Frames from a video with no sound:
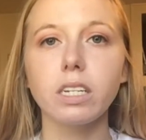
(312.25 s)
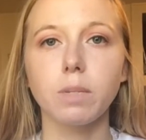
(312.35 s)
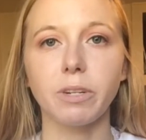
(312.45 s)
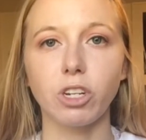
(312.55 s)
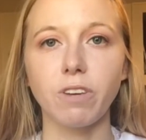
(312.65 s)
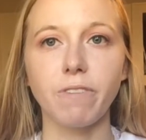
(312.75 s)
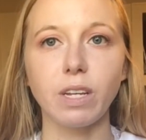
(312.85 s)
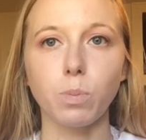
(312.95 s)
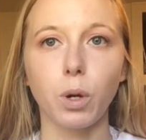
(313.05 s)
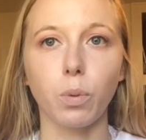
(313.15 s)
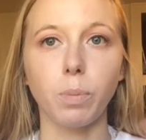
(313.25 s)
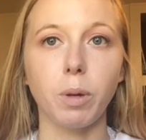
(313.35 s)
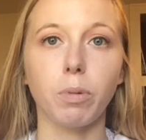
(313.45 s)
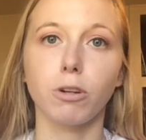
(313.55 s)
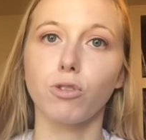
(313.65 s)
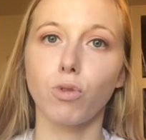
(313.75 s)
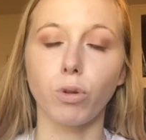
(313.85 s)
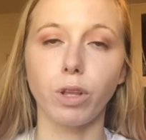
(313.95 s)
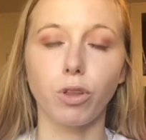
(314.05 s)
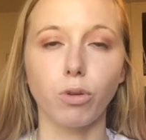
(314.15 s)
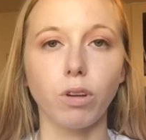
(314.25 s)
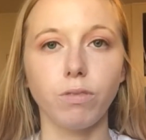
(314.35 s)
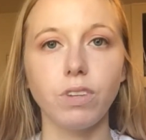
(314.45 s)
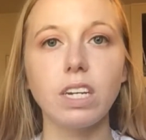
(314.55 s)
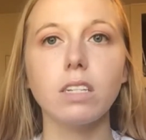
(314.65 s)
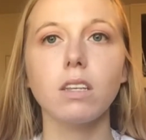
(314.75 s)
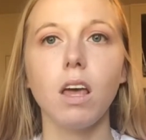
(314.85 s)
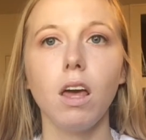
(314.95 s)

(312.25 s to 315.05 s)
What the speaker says: especially Facebook, when people are scrolling through their feeds.